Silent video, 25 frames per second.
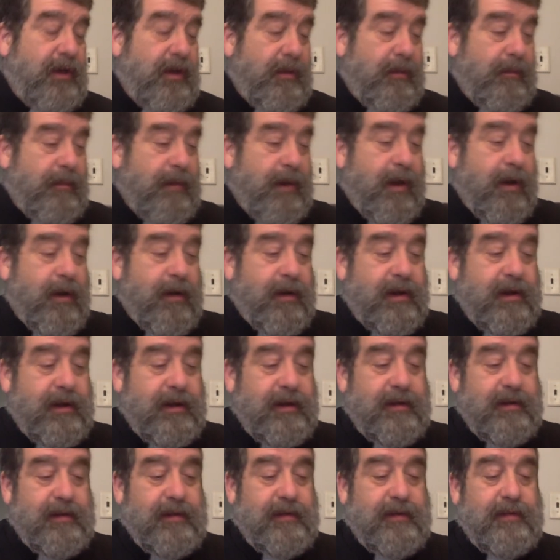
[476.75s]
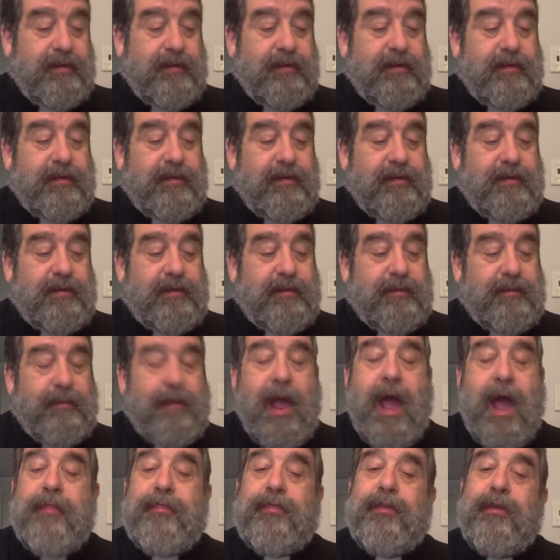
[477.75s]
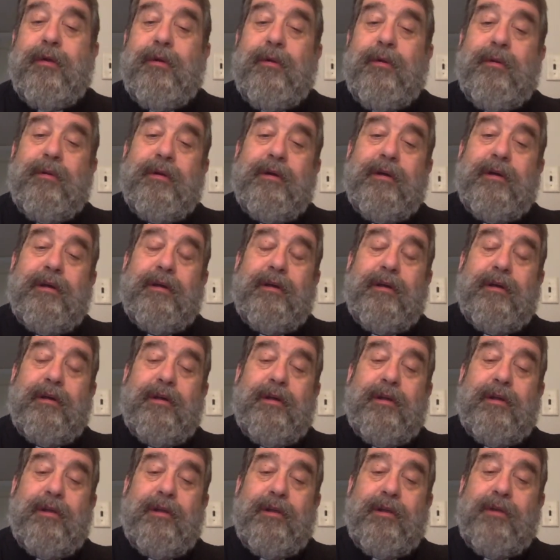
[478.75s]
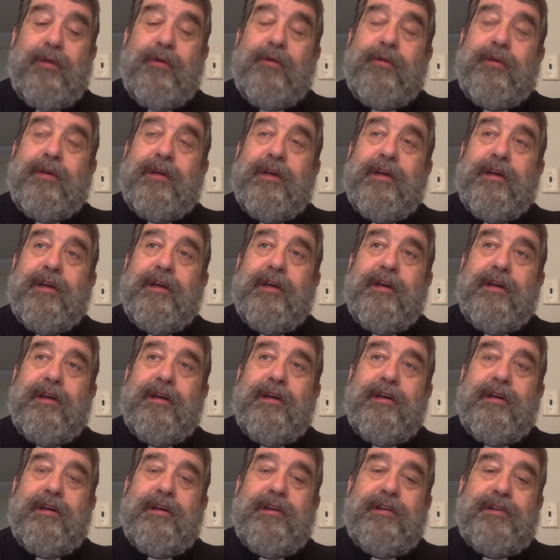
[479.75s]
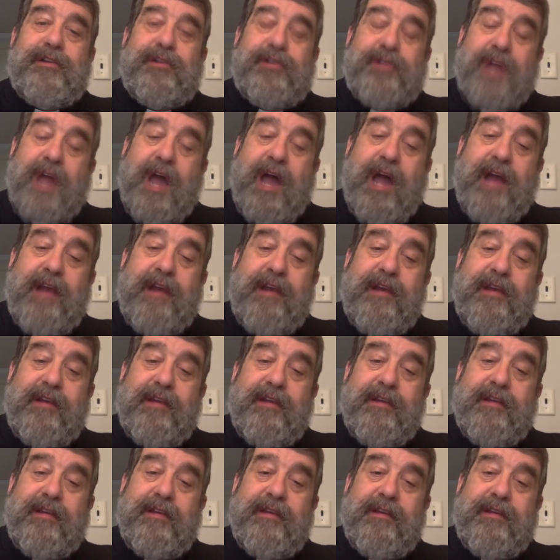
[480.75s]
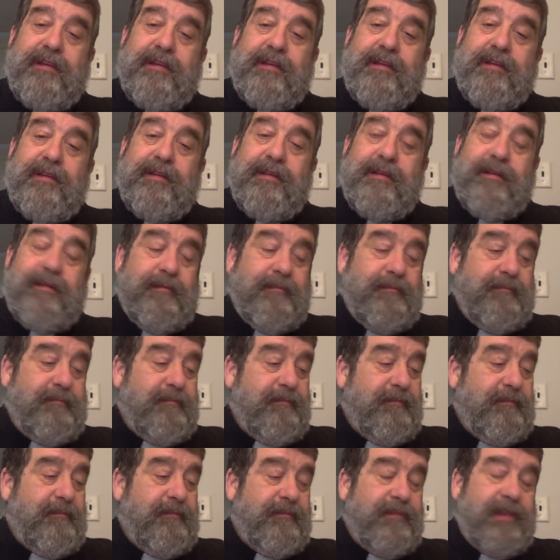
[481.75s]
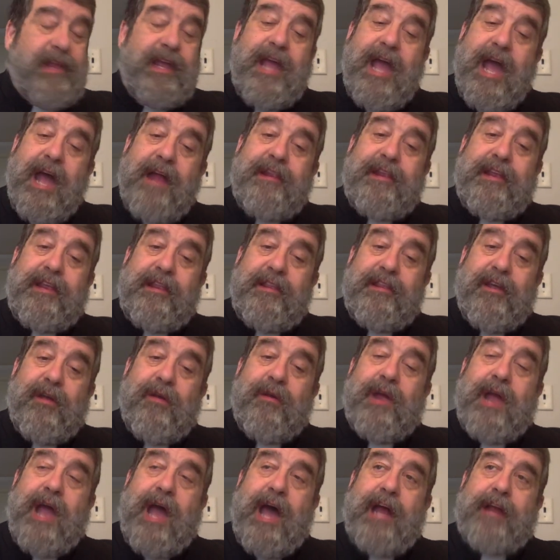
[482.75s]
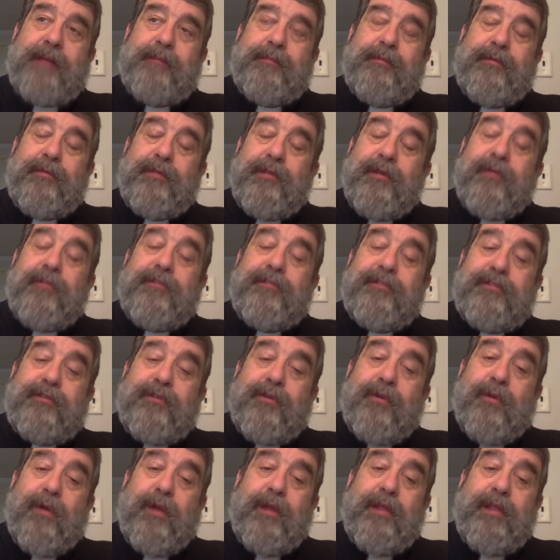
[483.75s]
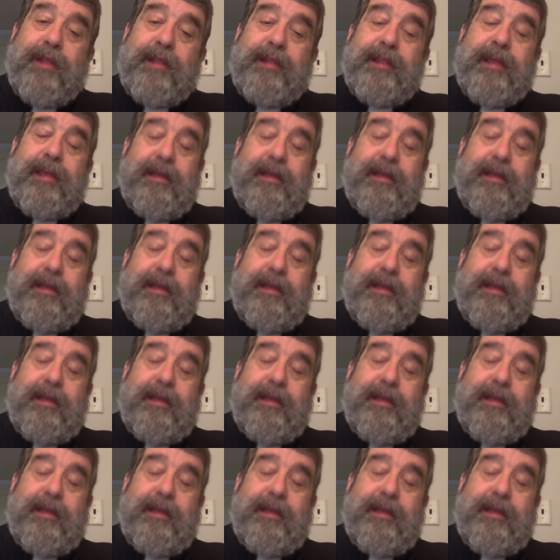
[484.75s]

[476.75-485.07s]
Mark, Matthew, Luke, John, they had their gospel, their story that they